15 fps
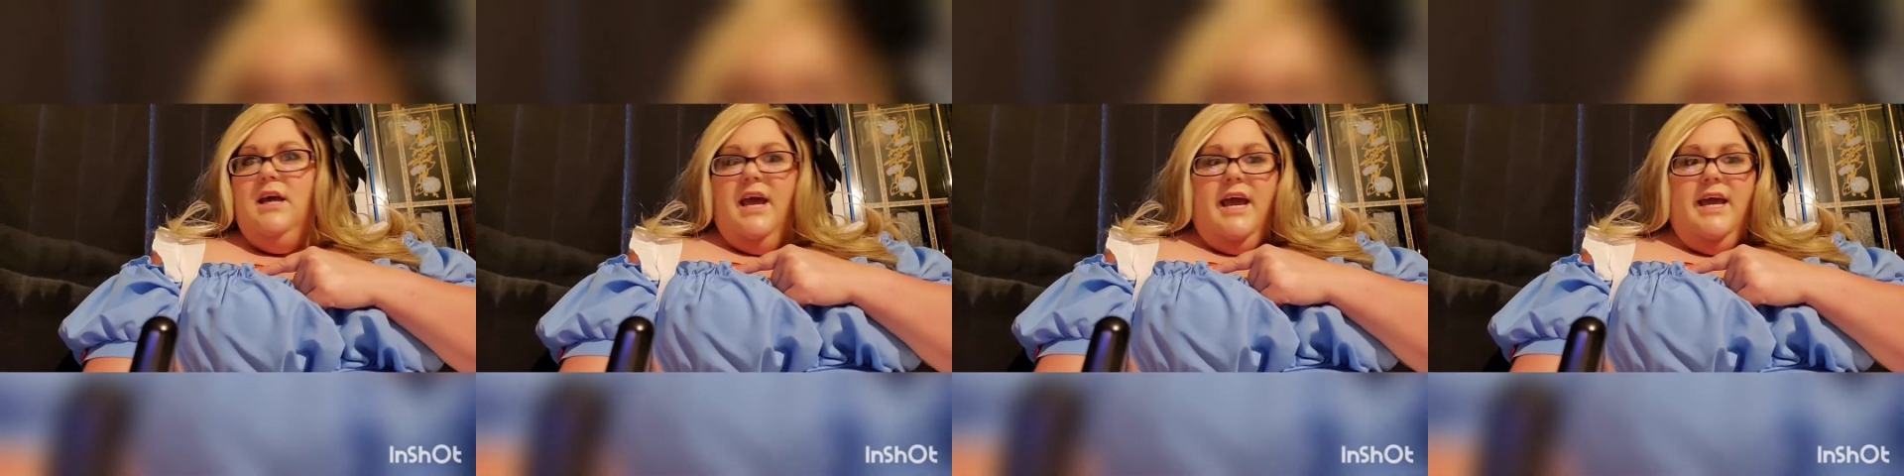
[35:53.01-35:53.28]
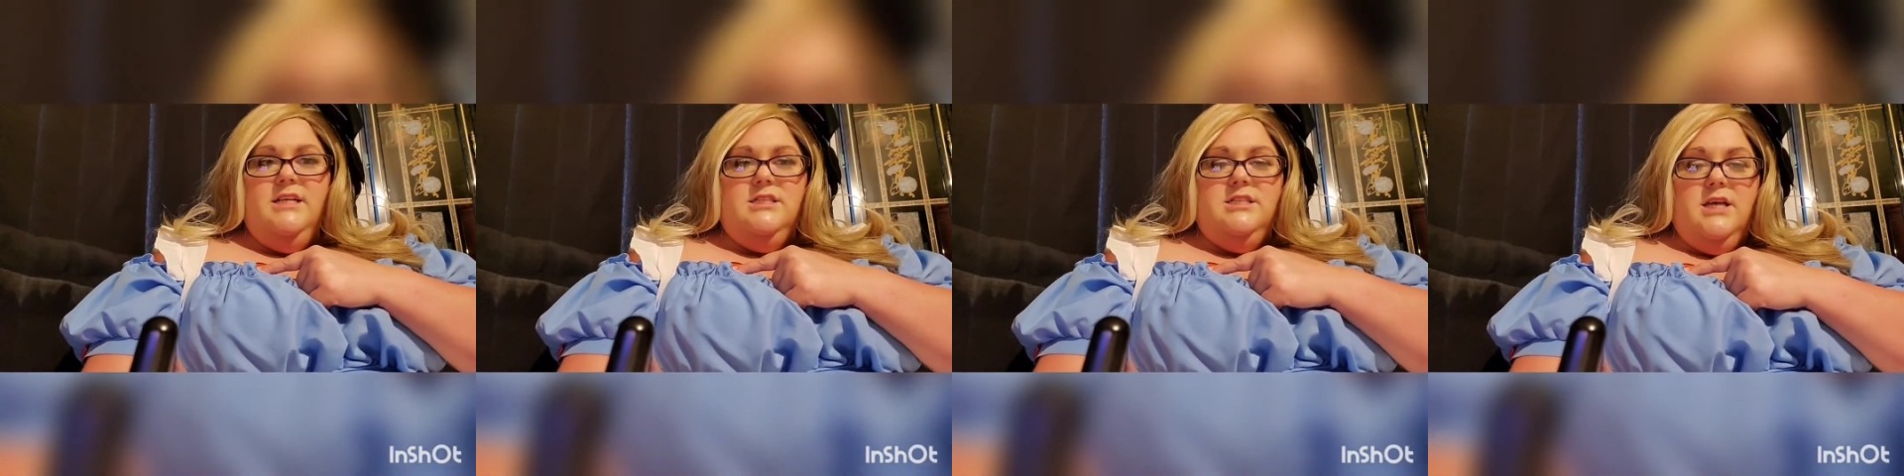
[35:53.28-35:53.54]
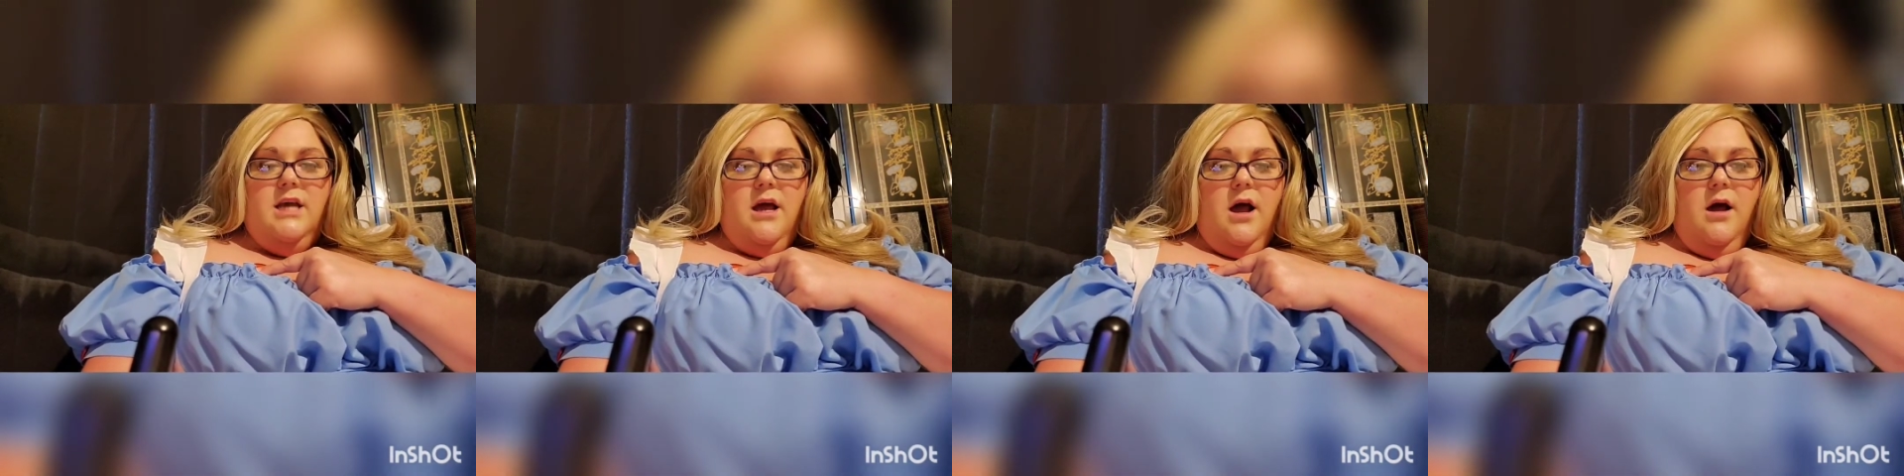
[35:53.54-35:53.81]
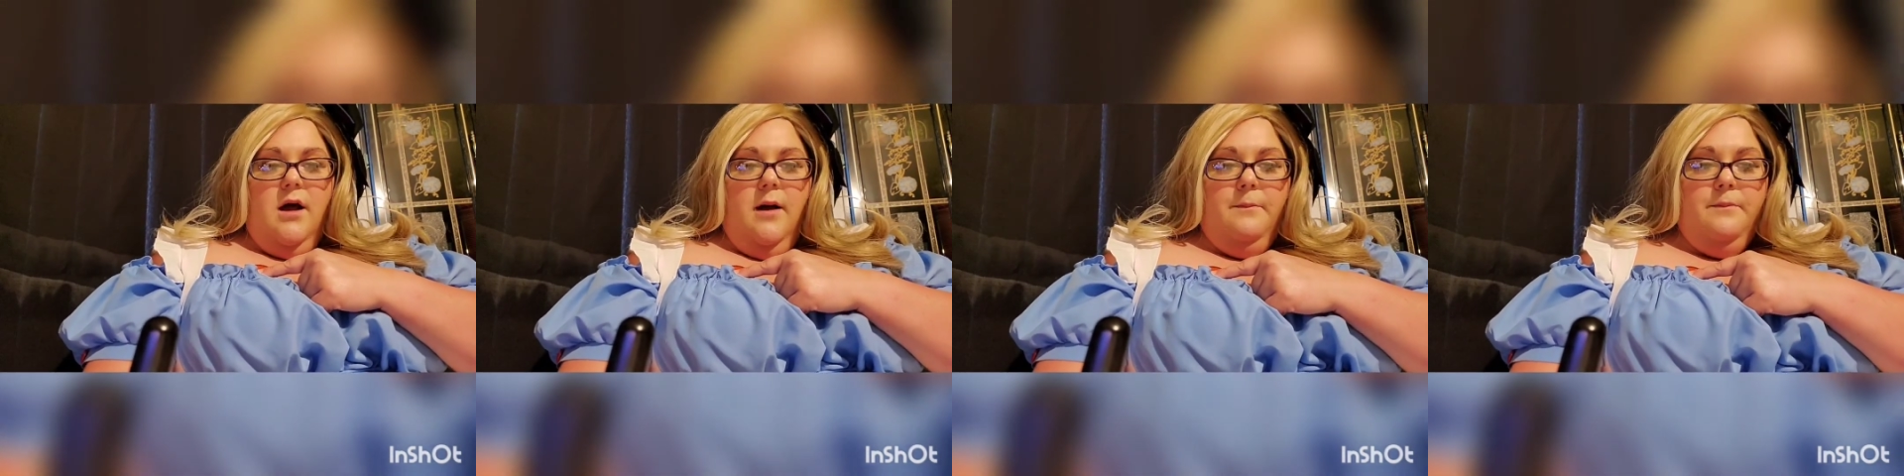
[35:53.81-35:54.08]
It's,
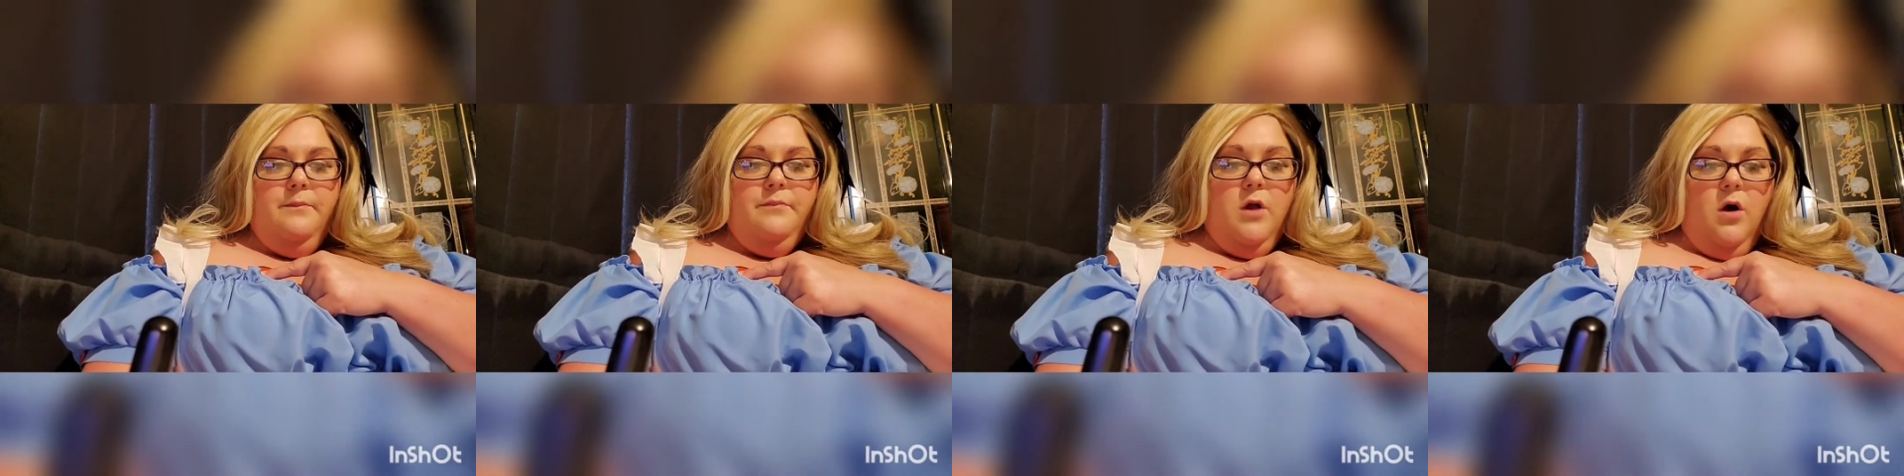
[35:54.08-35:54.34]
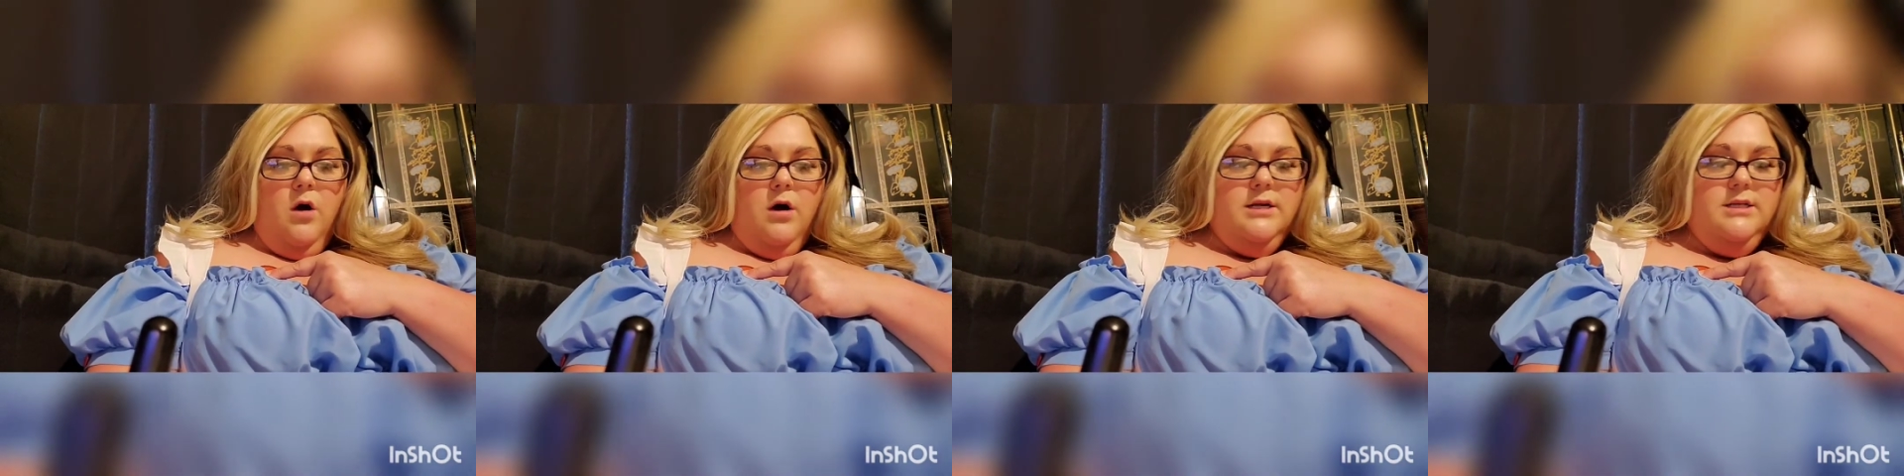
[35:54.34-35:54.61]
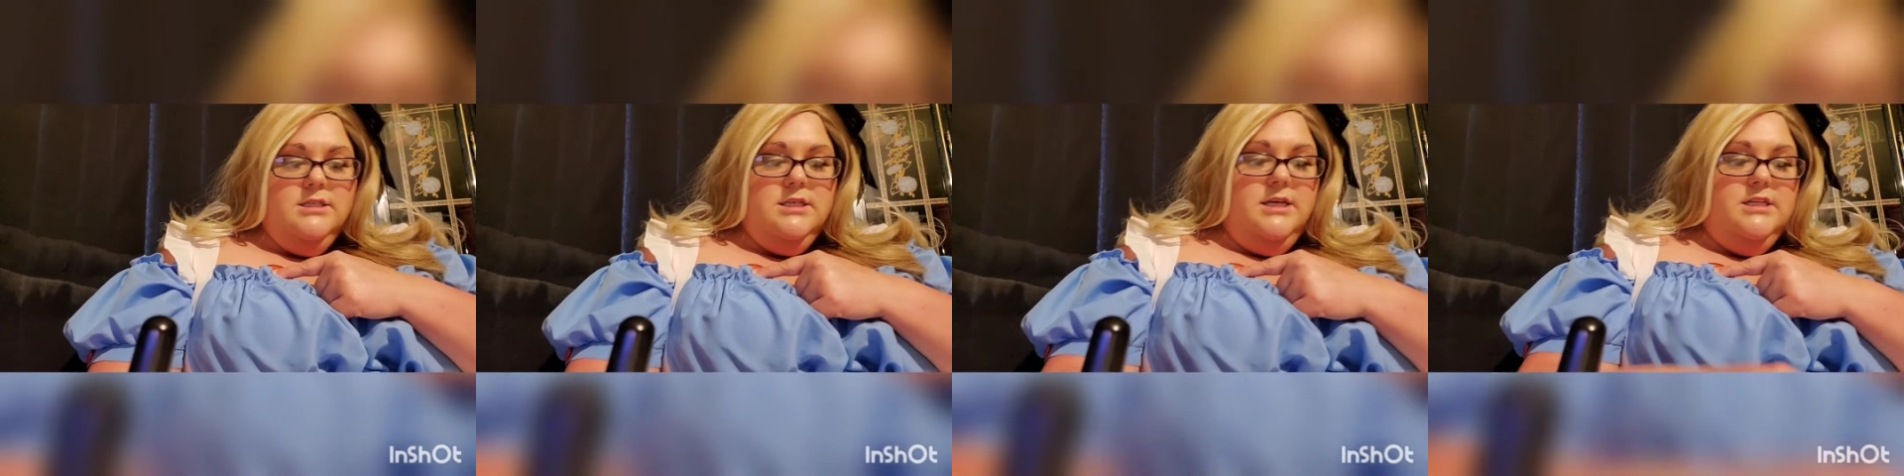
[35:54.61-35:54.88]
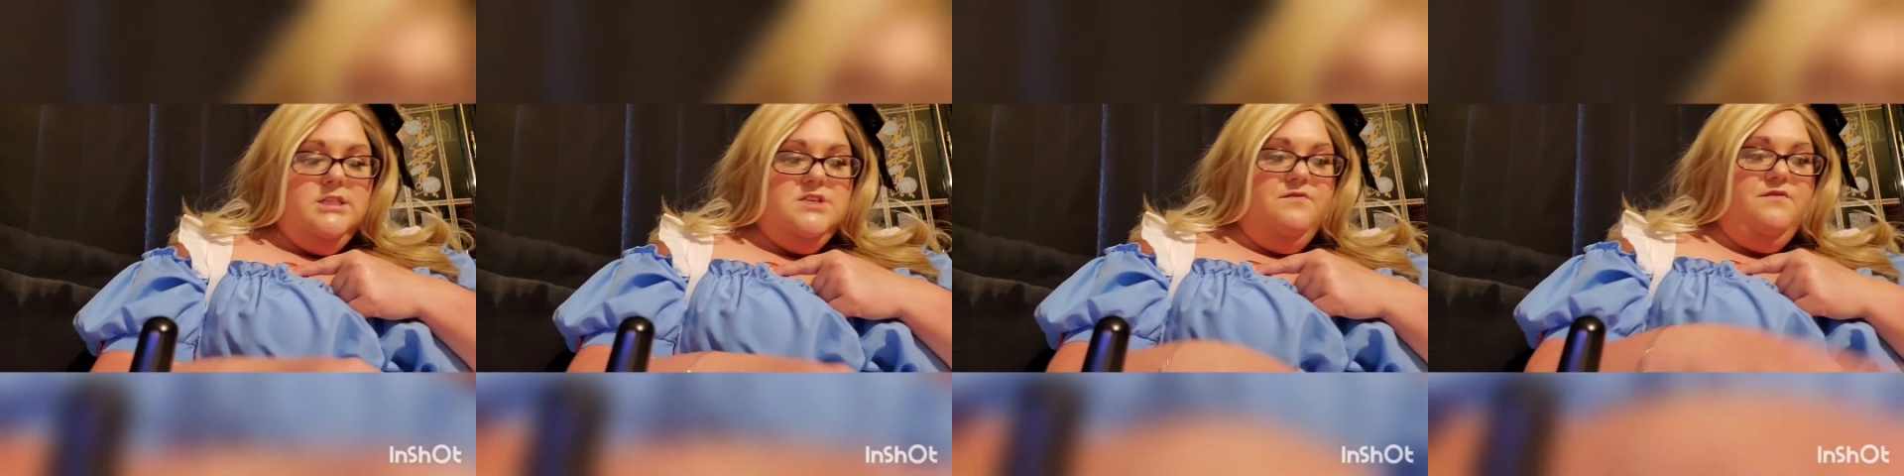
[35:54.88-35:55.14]
honestly,
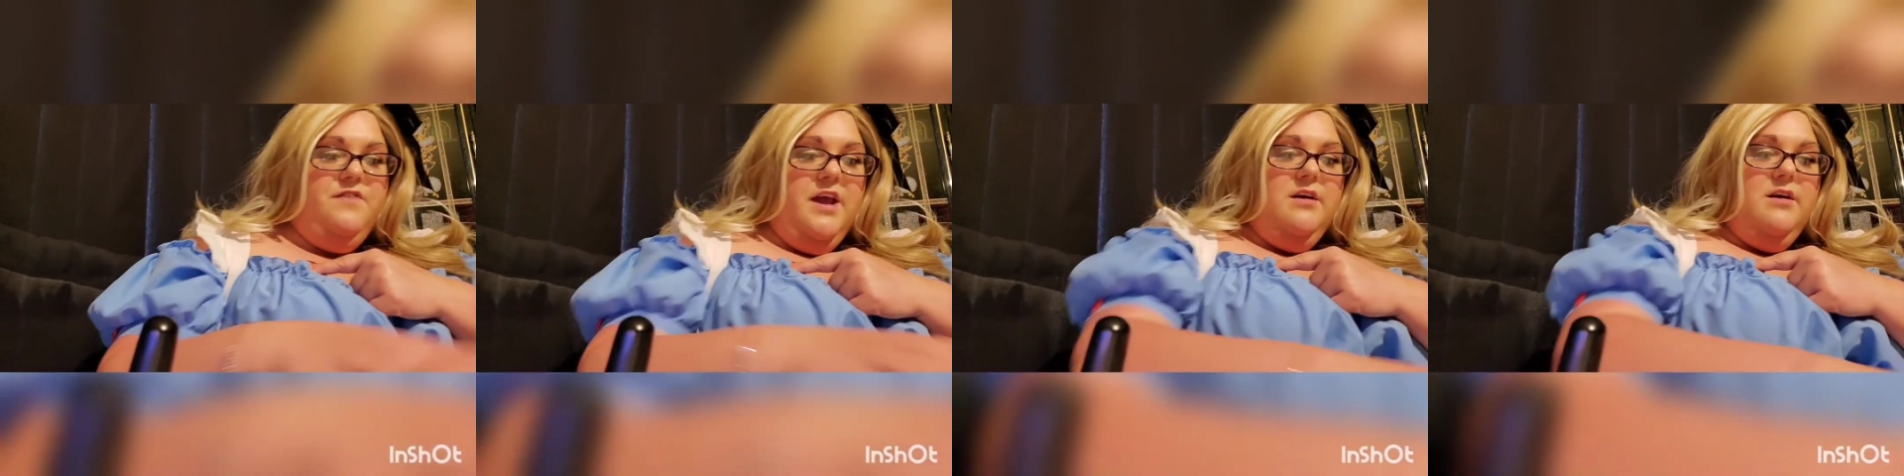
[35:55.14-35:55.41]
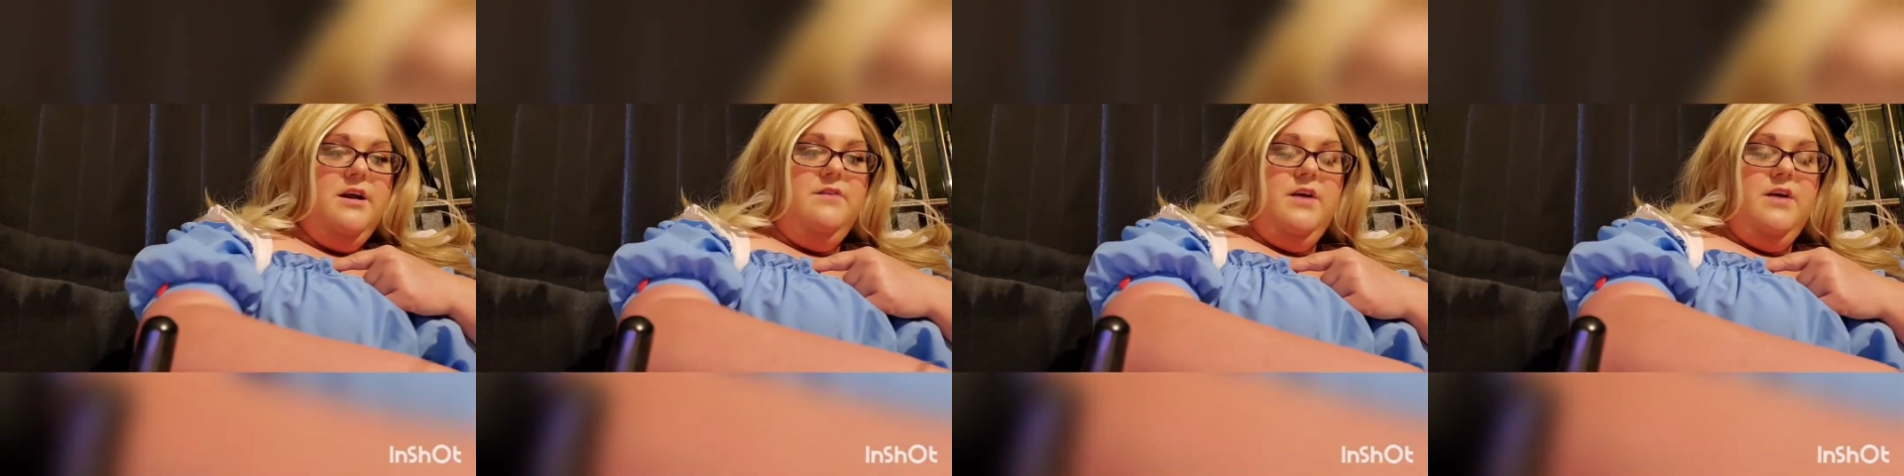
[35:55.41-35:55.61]
it's very,